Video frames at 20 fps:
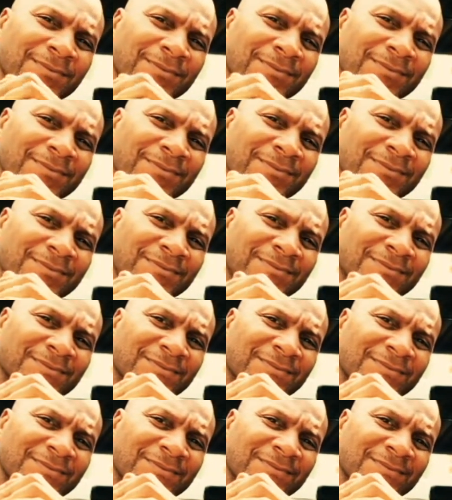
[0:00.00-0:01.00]

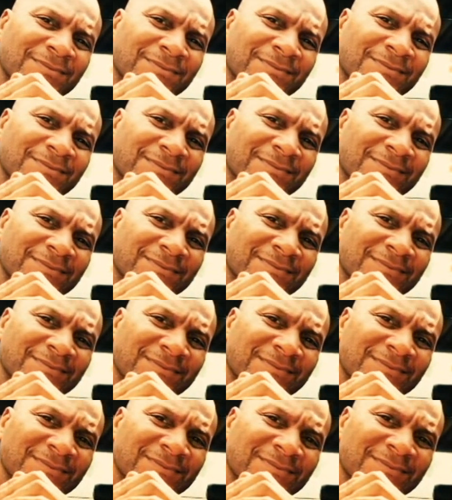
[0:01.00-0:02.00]

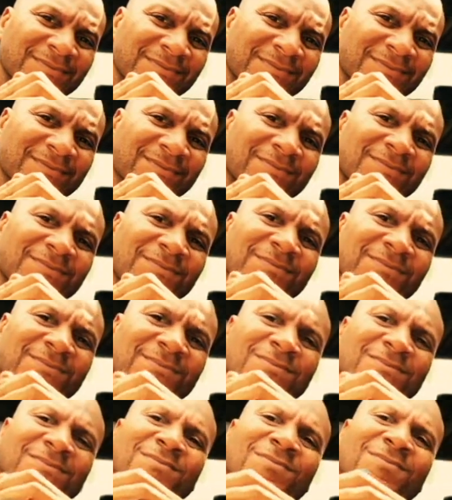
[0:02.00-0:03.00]

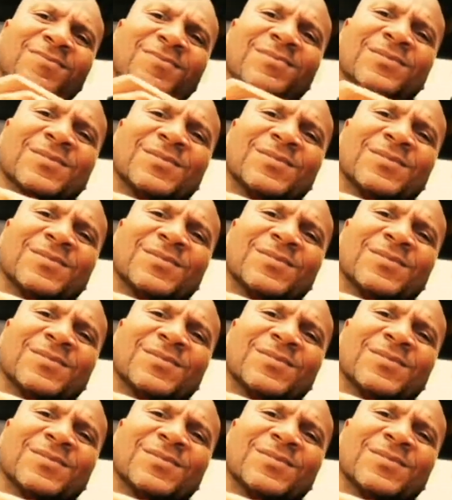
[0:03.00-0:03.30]
(not speaking)